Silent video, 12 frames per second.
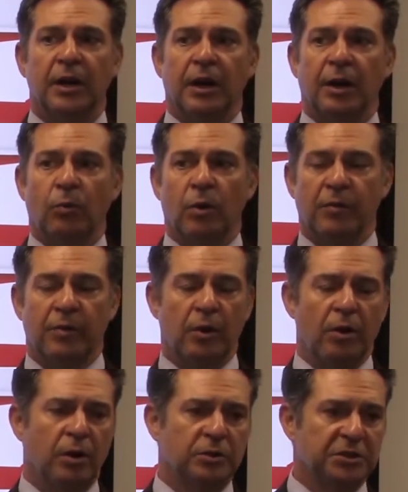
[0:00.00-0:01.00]
One of our
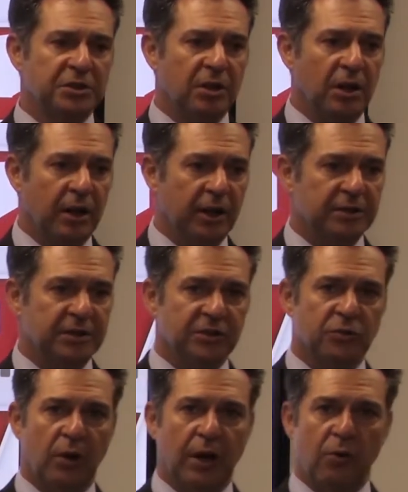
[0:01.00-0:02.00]
largest clients is
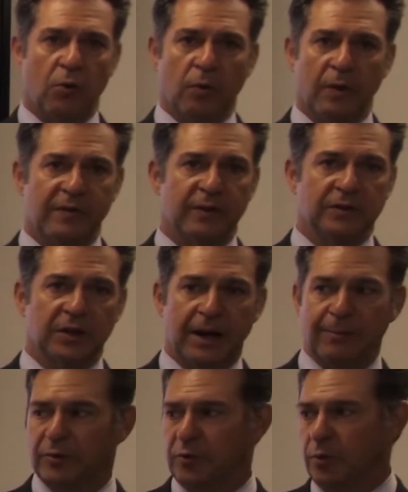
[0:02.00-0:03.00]
Tricor Reference
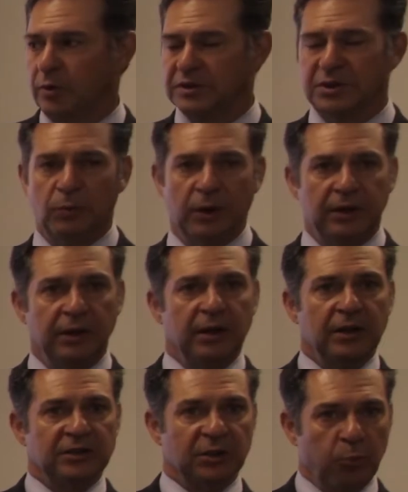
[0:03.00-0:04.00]
Laboratories, and we
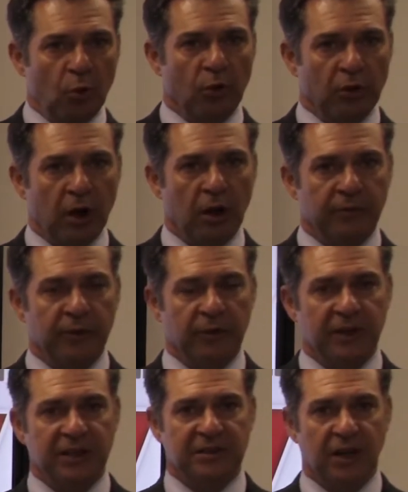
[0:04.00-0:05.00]
support all of their
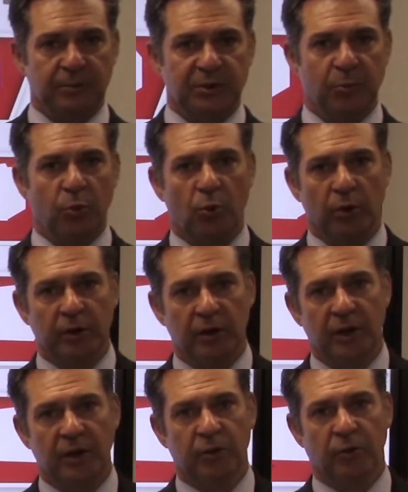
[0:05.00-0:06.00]
desktop support
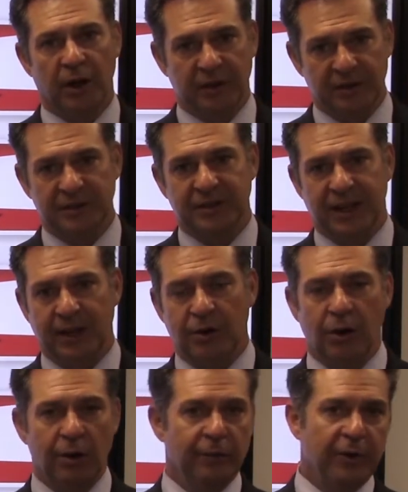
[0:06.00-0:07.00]
throughout the state,
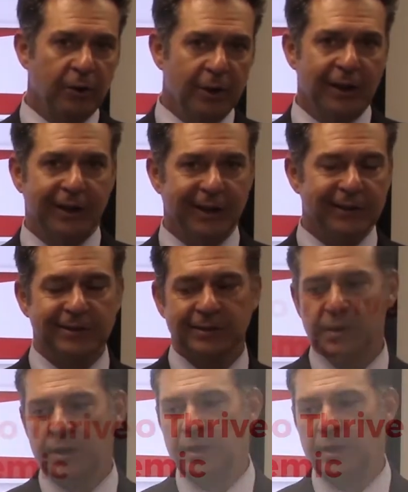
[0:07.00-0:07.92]
all of their clinics.